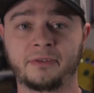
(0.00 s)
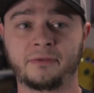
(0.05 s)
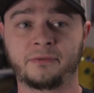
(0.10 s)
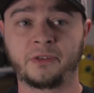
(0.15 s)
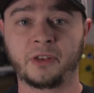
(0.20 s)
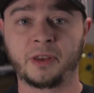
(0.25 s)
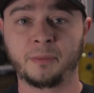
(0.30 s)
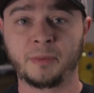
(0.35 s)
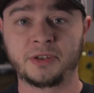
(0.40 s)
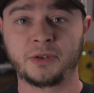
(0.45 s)

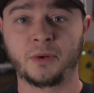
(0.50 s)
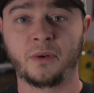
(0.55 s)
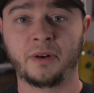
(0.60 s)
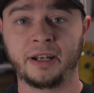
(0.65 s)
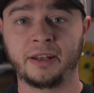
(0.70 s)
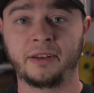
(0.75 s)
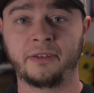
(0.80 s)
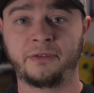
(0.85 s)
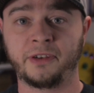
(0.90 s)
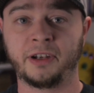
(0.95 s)
for the
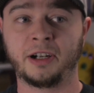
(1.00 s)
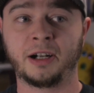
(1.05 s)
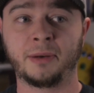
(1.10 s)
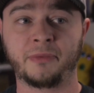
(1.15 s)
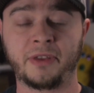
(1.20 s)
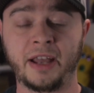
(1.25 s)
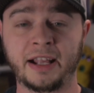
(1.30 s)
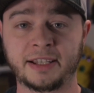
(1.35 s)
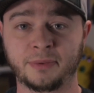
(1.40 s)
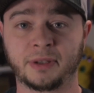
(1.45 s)
majority of the
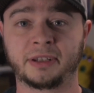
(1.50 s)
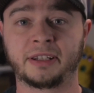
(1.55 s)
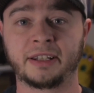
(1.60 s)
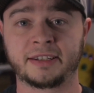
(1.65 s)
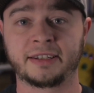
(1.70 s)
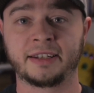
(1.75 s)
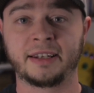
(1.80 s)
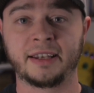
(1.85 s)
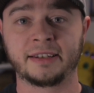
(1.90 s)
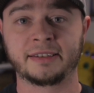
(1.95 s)
film, that's what
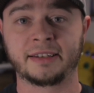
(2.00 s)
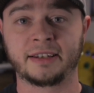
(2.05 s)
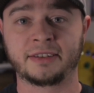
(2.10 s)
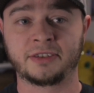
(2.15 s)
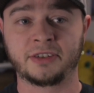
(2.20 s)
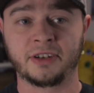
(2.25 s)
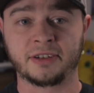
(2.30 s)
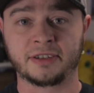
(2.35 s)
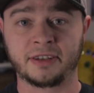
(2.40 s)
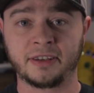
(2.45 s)
this is. It's
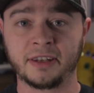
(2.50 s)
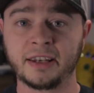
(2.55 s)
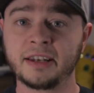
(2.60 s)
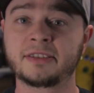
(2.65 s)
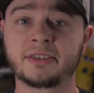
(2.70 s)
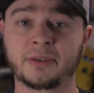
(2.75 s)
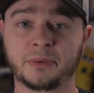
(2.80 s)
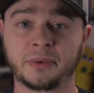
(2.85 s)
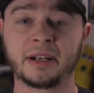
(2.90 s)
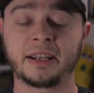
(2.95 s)
just
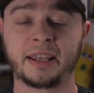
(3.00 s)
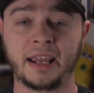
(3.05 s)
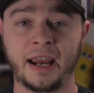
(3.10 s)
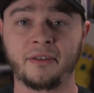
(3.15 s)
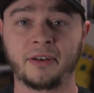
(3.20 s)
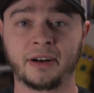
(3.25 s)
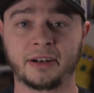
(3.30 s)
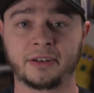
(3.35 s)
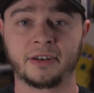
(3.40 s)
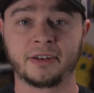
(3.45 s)
these three
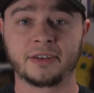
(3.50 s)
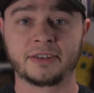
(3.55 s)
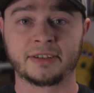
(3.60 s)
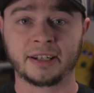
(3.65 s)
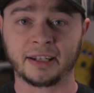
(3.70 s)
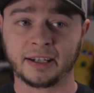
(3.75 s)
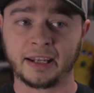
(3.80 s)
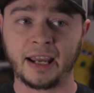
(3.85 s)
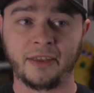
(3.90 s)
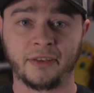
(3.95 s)
characters
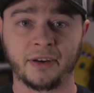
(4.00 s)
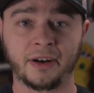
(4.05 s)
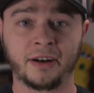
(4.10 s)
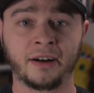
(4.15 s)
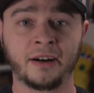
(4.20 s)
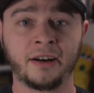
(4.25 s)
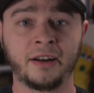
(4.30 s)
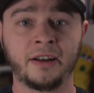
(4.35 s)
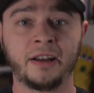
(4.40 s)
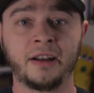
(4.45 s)

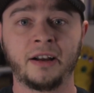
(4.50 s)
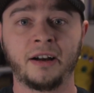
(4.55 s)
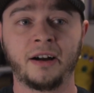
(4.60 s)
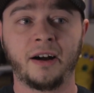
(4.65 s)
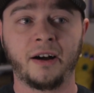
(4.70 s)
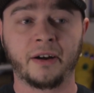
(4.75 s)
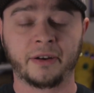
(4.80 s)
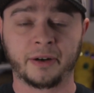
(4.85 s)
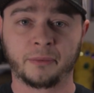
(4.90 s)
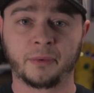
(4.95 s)
together
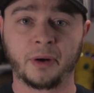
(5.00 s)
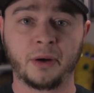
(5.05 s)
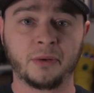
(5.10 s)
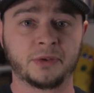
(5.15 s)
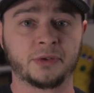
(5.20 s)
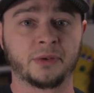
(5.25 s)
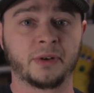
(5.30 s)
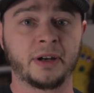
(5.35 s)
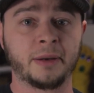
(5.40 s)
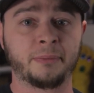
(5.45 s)
on a
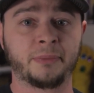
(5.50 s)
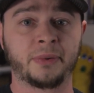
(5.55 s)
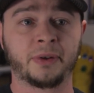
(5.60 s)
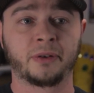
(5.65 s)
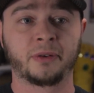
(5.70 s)
road trip,